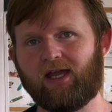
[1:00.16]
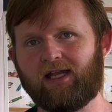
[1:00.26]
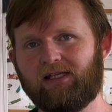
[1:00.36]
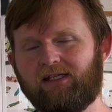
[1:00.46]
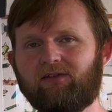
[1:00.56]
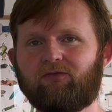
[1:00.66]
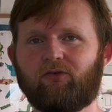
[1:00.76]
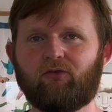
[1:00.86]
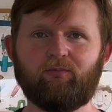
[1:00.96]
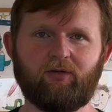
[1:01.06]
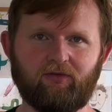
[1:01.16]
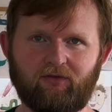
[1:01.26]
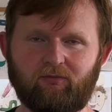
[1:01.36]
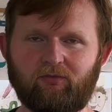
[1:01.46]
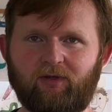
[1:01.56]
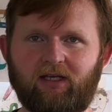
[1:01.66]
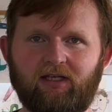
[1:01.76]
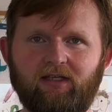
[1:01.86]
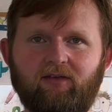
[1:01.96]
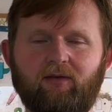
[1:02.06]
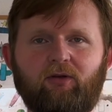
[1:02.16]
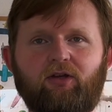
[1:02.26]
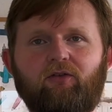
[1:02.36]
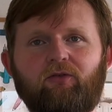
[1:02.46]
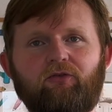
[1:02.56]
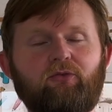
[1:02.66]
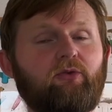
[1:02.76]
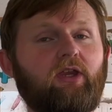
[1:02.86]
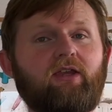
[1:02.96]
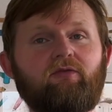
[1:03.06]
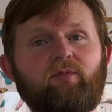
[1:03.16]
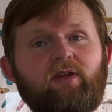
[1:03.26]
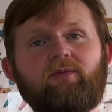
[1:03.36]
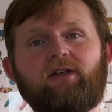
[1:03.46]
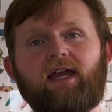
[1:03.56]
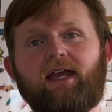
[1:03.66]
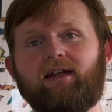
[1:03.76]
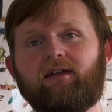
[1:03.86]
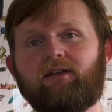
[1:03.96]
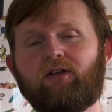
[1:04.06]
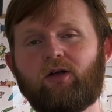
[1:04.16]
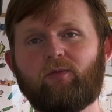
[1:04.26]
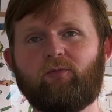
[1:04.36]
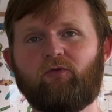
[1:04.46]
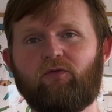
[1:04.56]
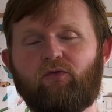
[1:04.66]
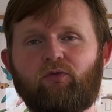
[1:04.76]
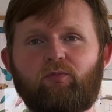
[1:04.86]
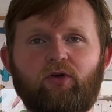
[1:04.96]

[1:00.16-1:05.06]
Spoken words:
at least 4, because that will make it easier, but it's also okay if people can't come up with 4.